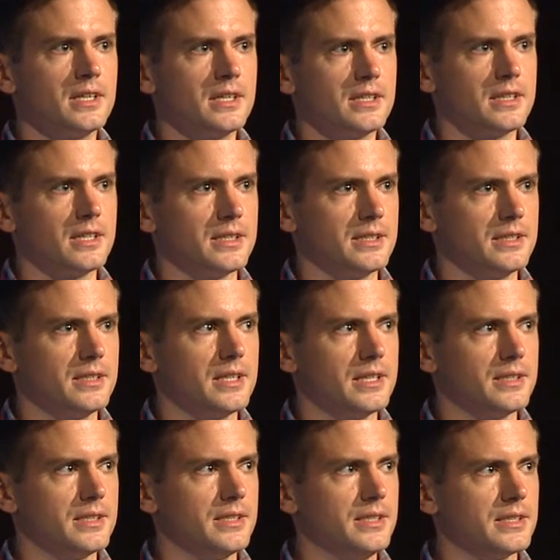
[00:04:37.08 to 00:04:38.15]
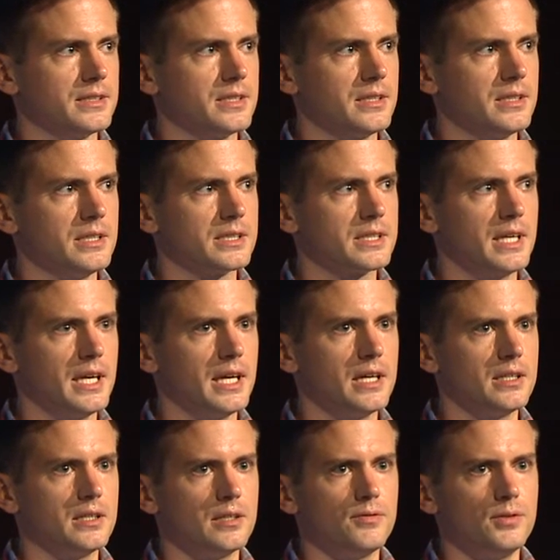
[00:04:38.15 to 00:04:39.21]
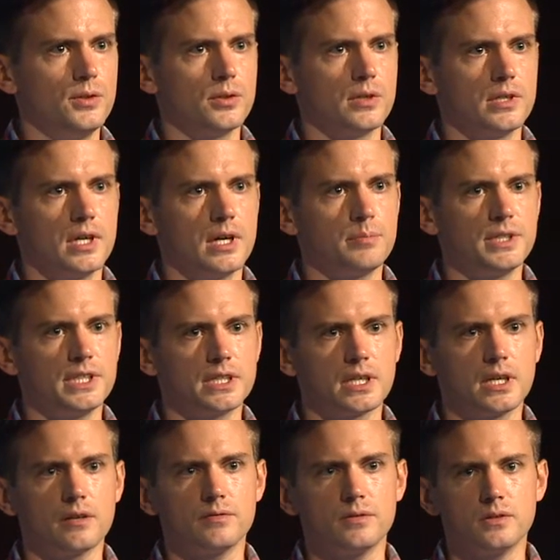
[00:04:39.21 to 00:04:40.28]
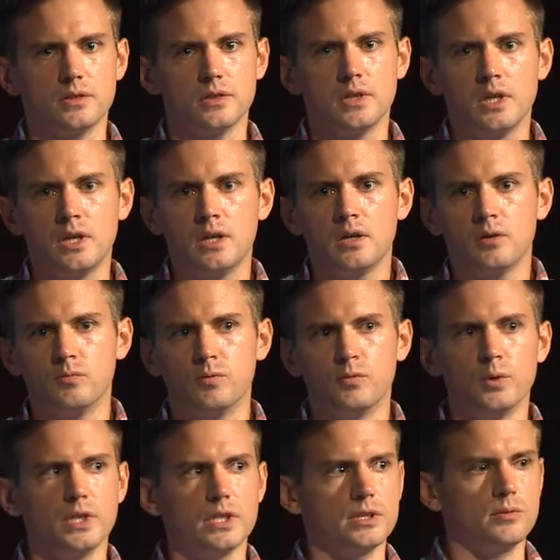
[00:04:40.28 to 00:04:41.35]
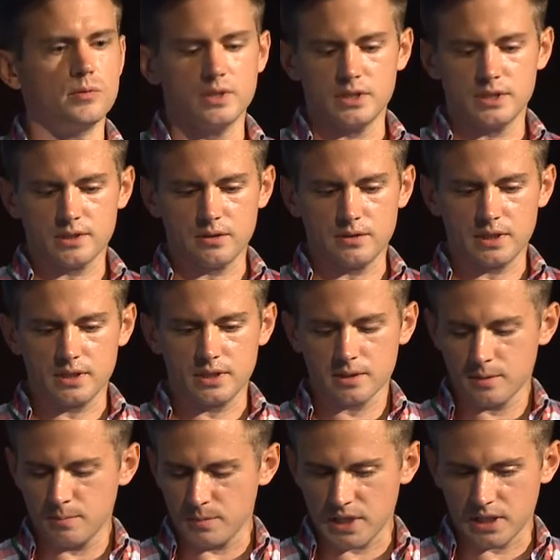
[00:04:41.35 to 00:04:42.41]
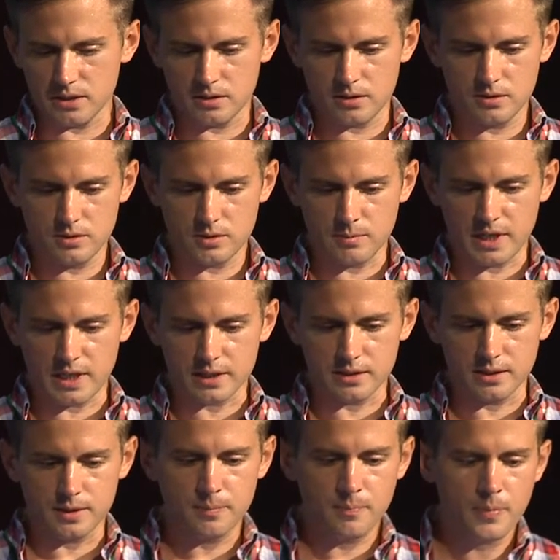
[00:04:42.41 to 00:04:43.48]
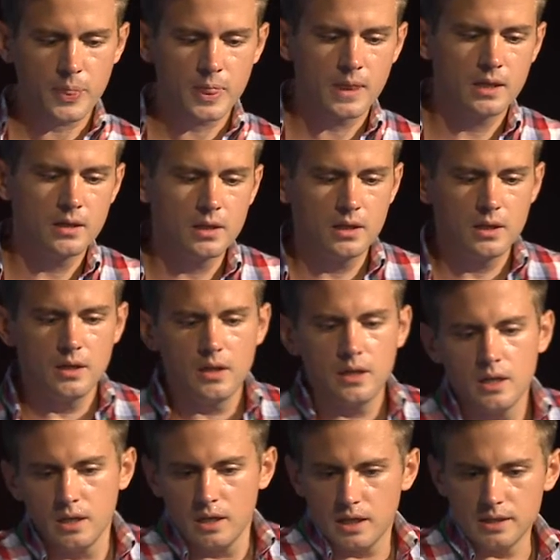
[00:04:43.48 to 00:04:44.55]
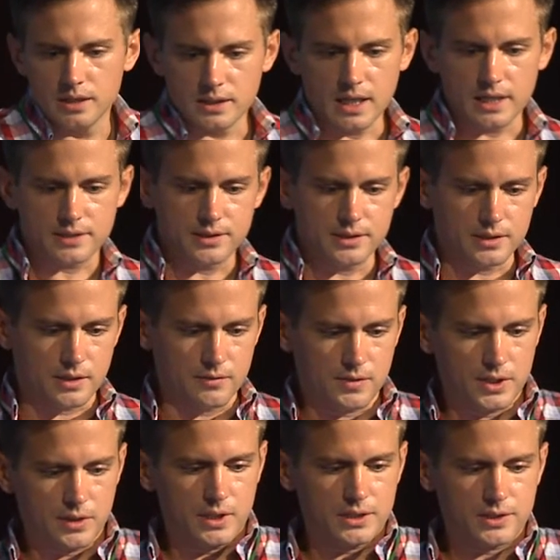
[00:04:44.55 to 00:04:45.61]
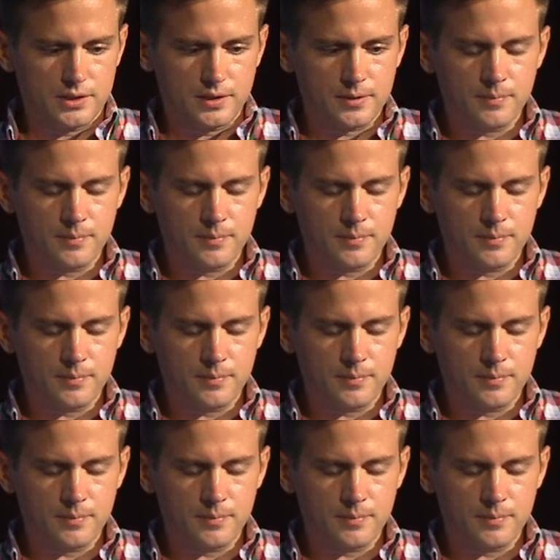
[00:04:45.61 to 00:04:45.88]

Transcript: That this can, if you are not being careful, really slow down the compiler dramatically. And then lastly, the configuration.